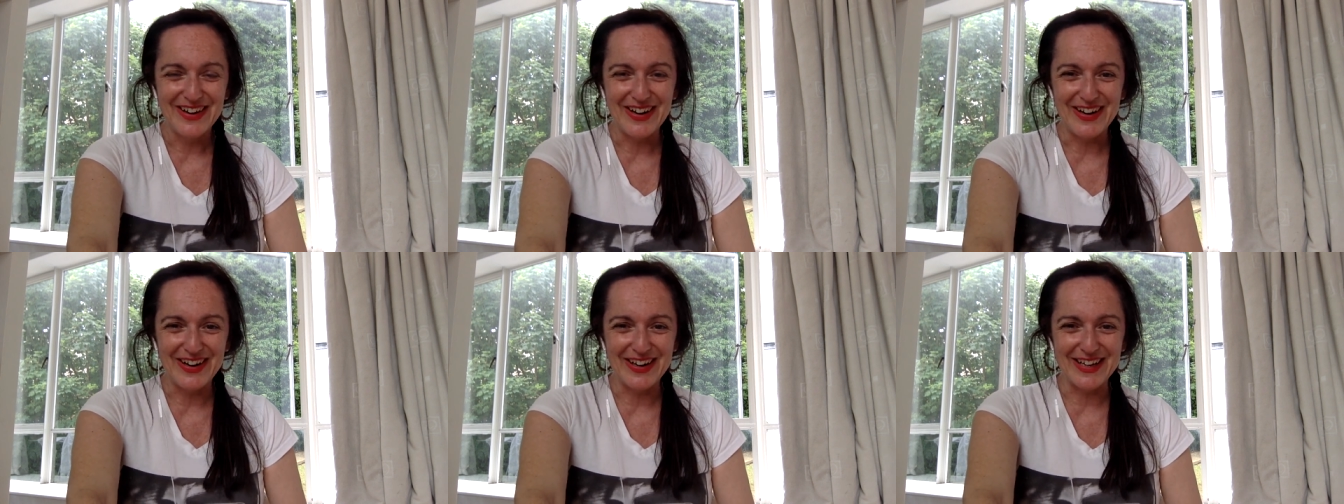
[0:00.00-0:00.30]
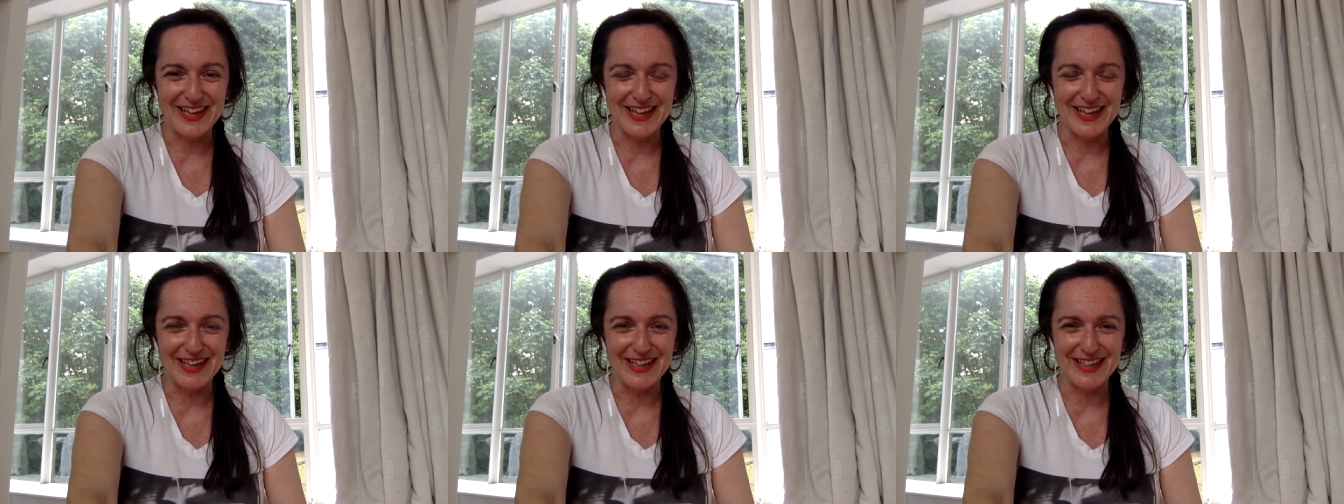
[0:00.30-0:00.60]

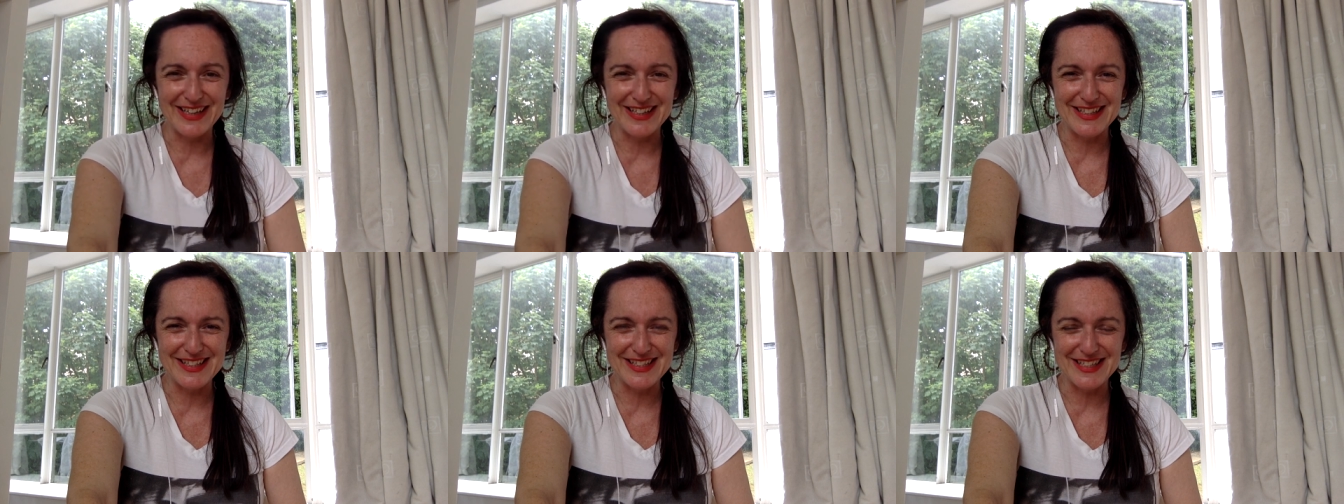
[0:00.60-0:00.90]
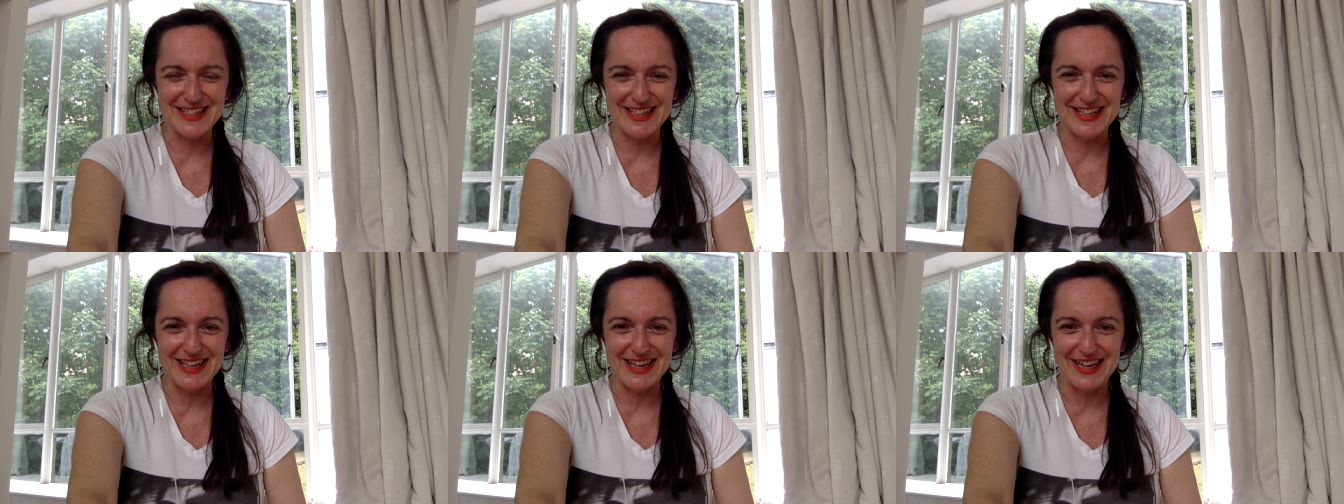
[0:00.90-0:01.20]
Okay, lots
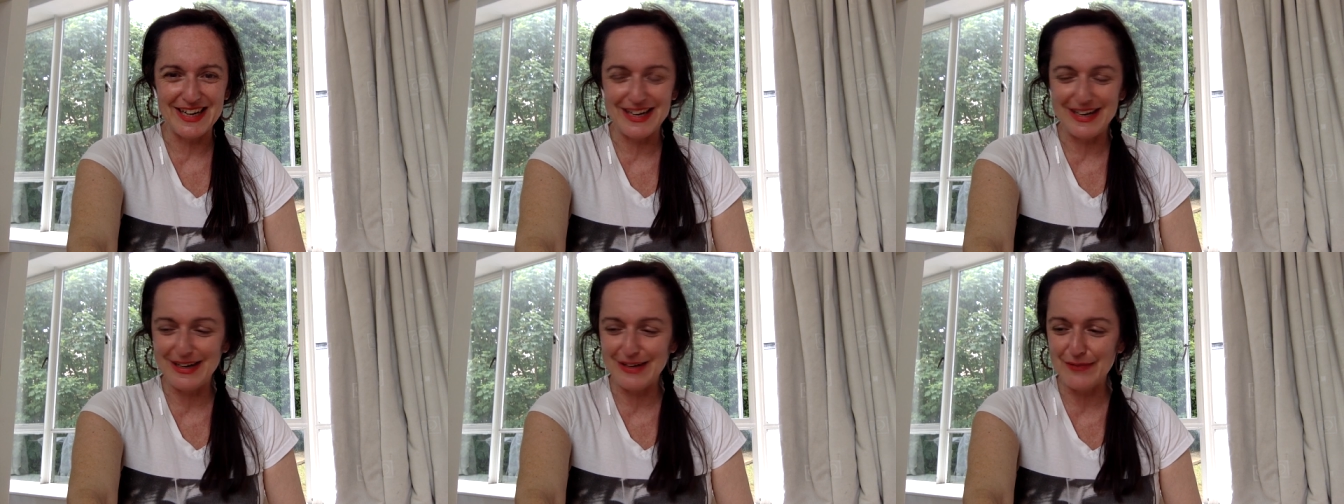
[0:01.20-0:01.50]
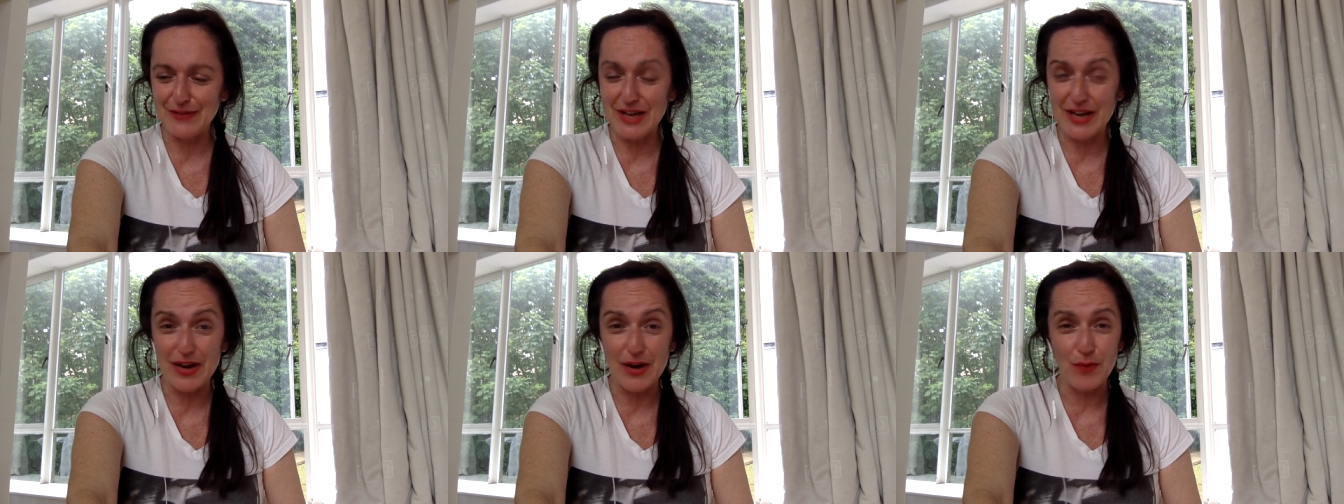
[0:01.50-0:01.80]
of
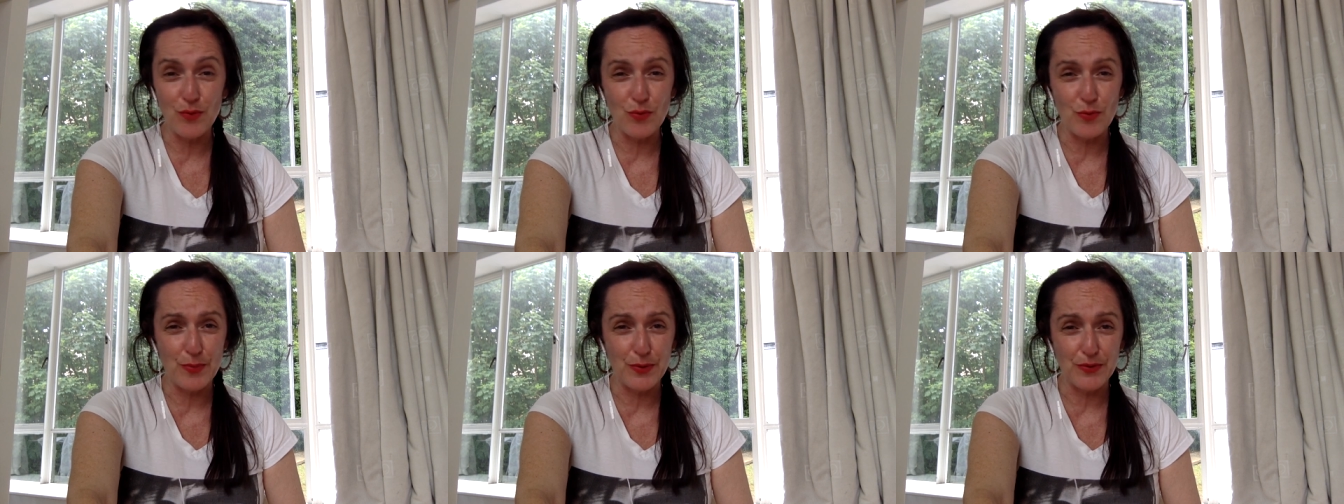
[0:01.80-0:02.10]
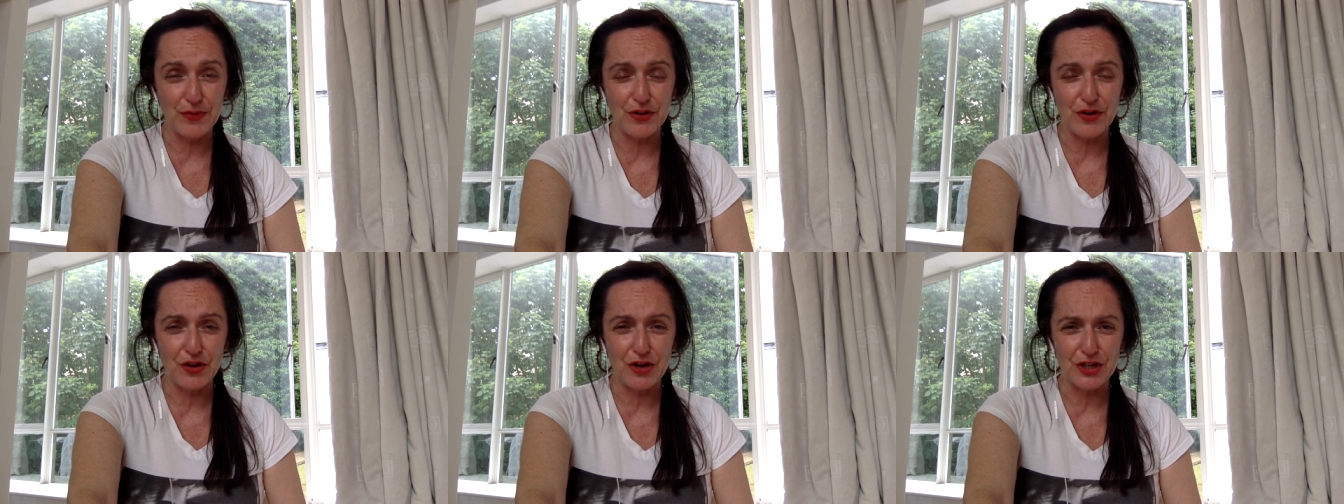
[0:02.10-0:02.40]
love. And I will
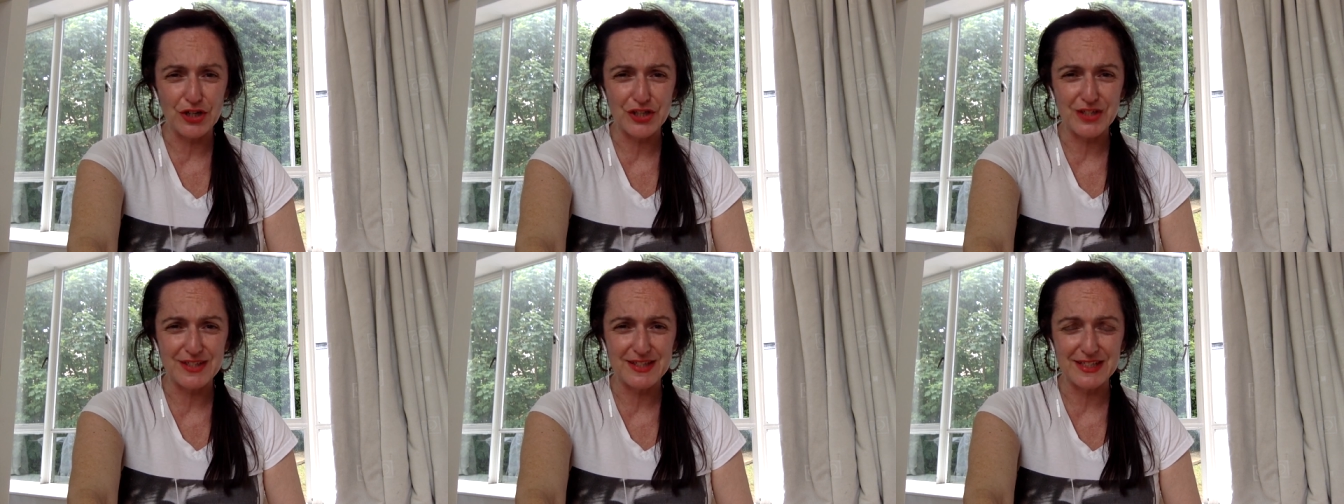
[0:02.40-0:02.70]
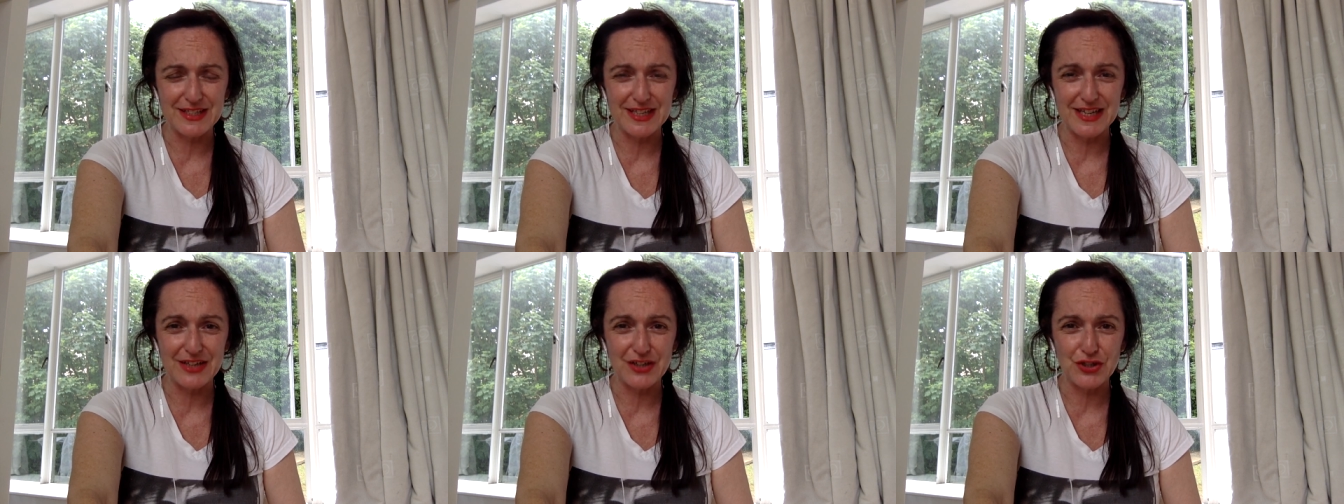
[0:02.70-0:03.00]
put the conscious
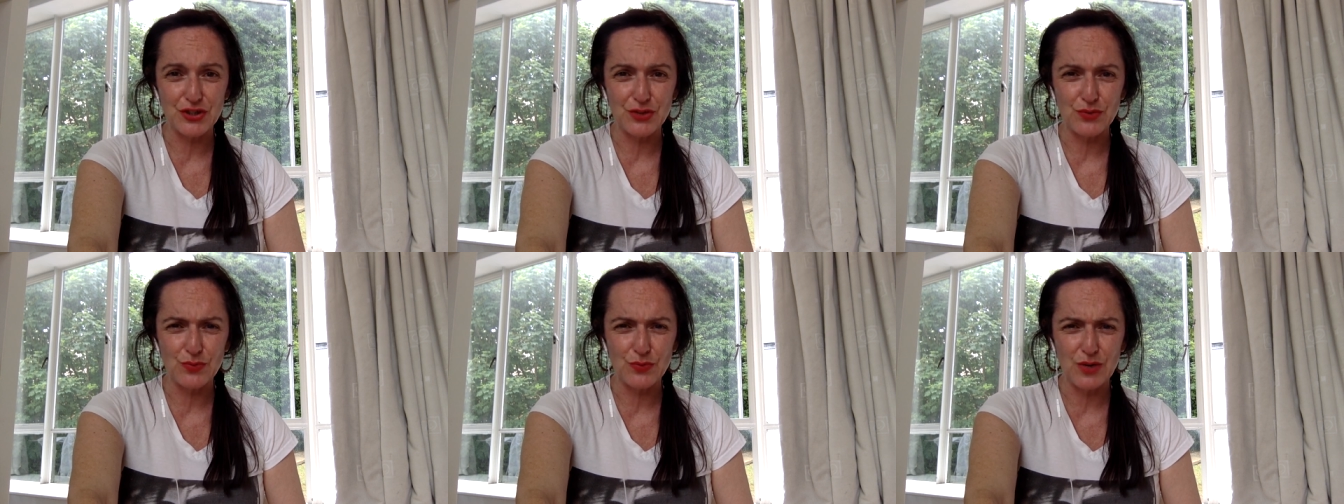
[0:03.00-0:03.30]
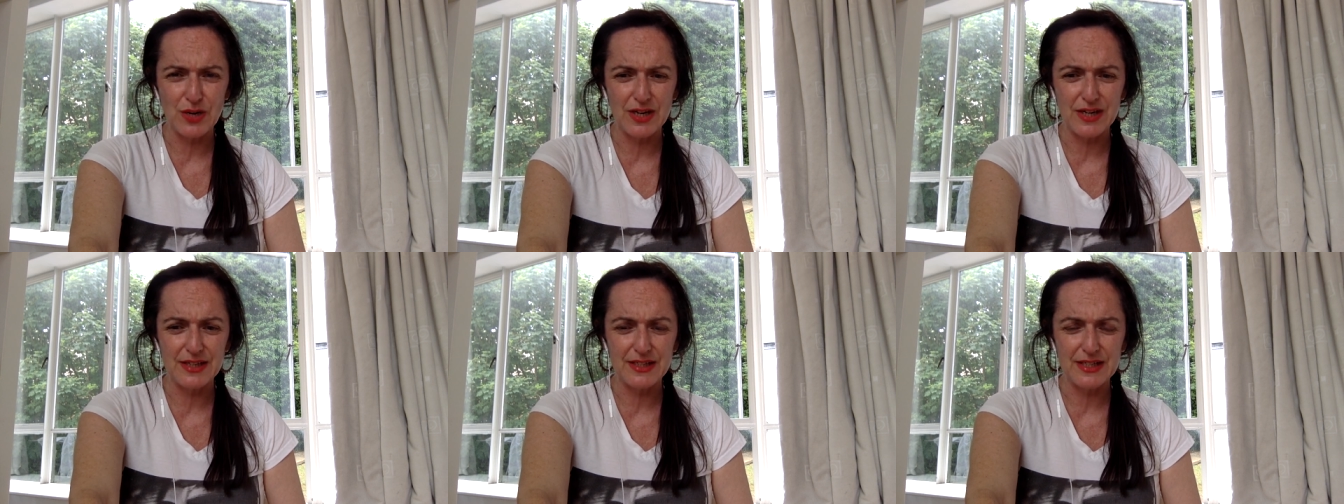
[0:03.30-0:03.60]
selection
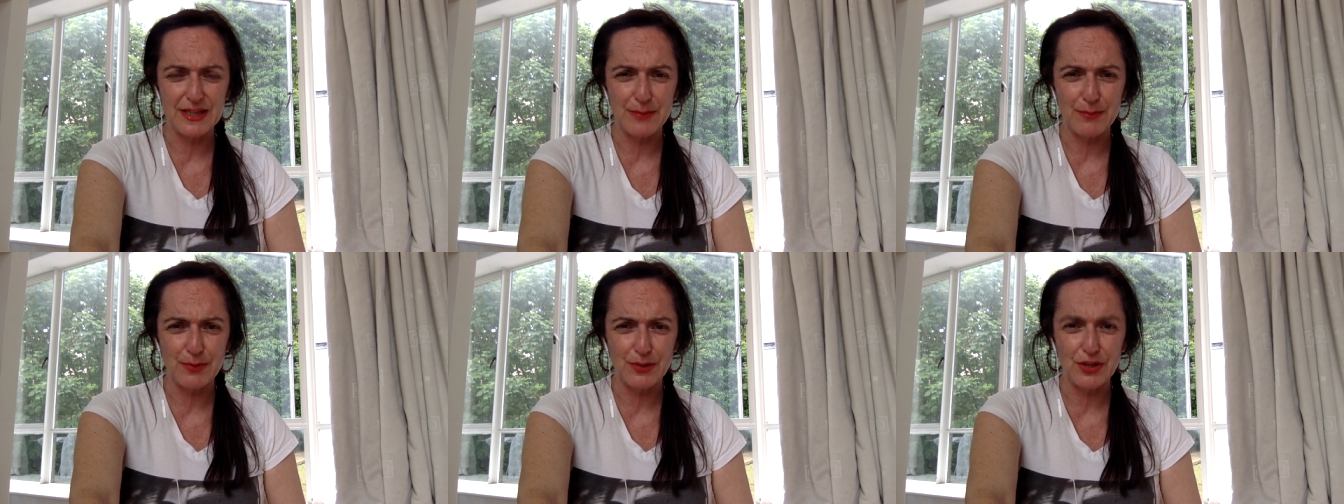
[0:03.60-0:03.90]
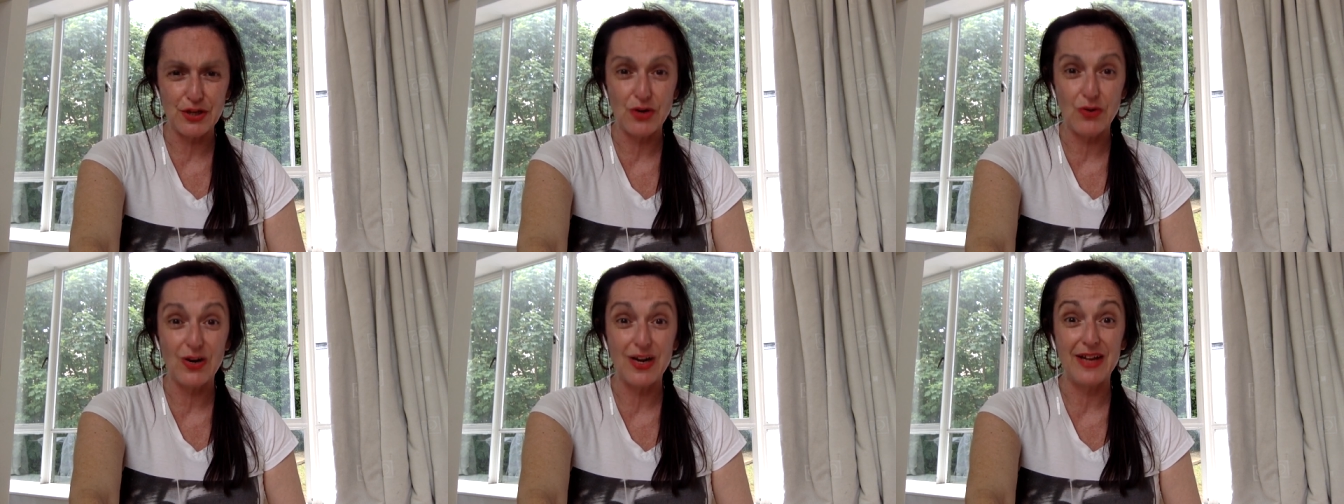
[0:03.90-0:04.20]
one down
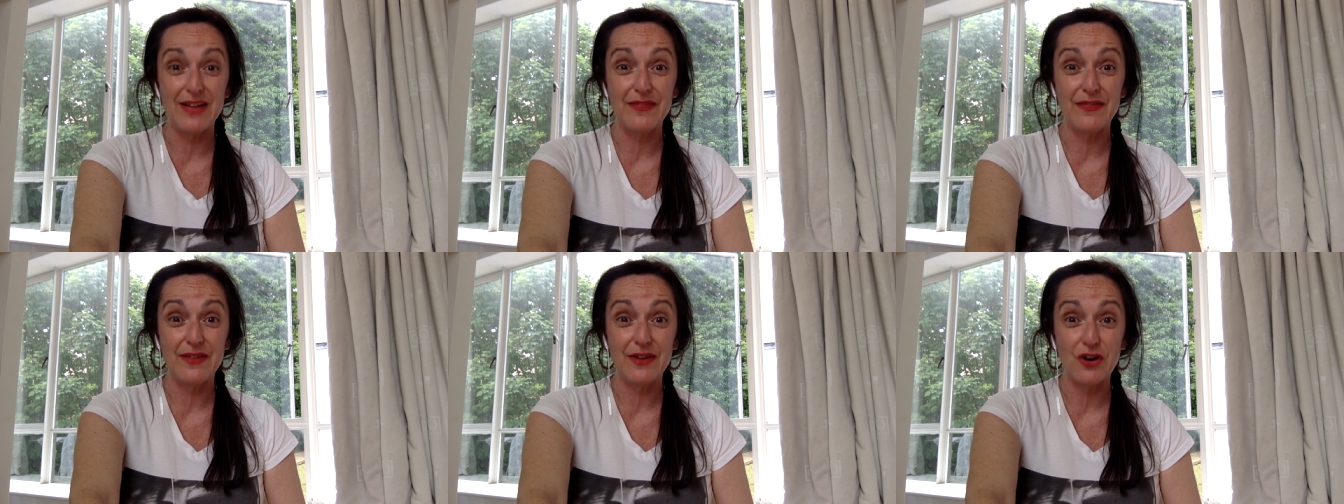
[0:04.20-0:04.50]
below and